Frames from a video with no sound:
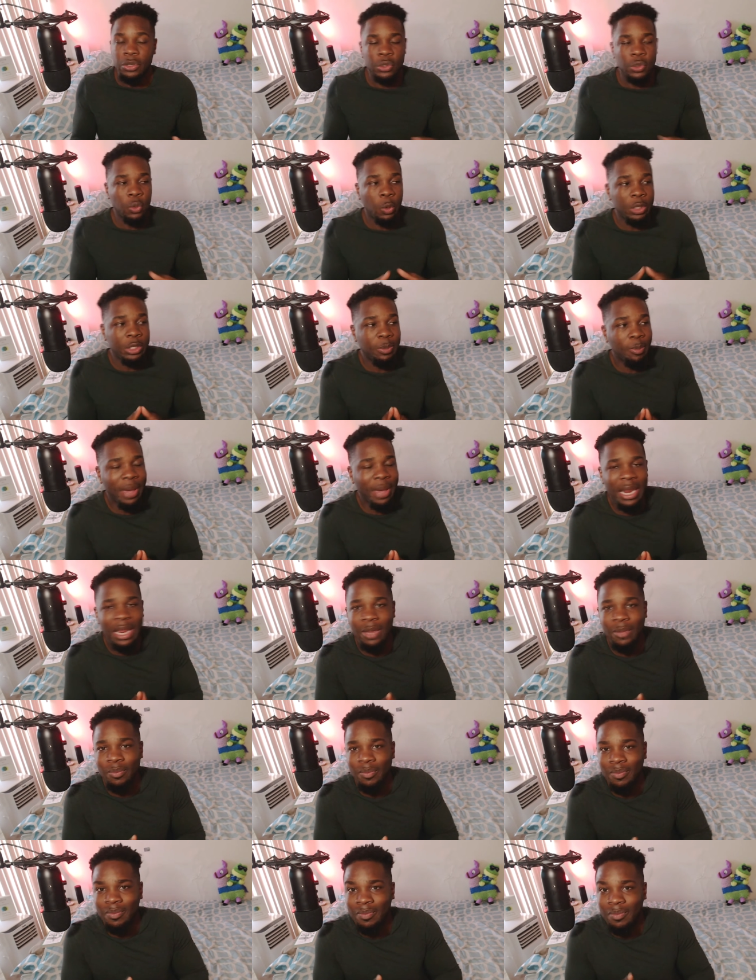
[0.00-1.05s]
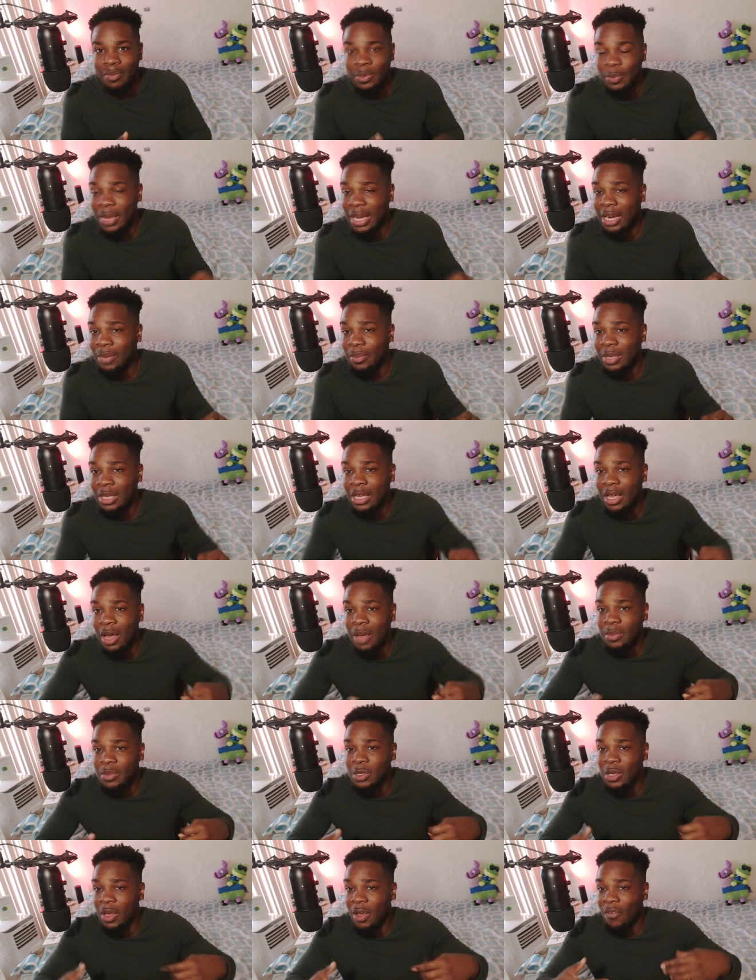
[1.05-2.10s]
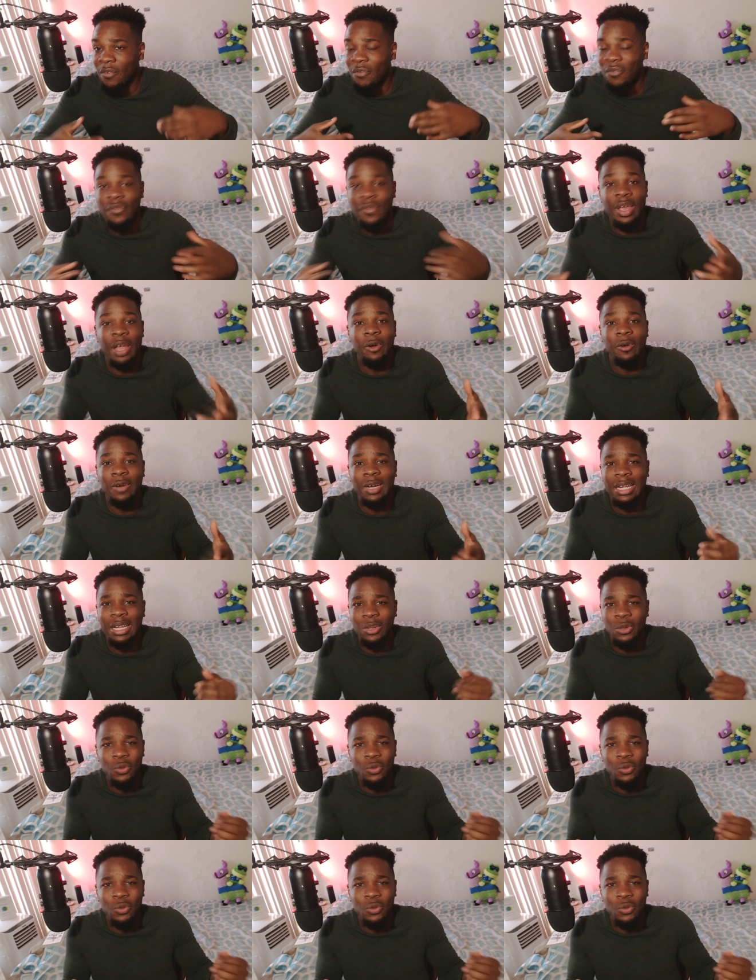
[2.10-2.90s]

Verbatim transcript: sports betting, betting becomes a very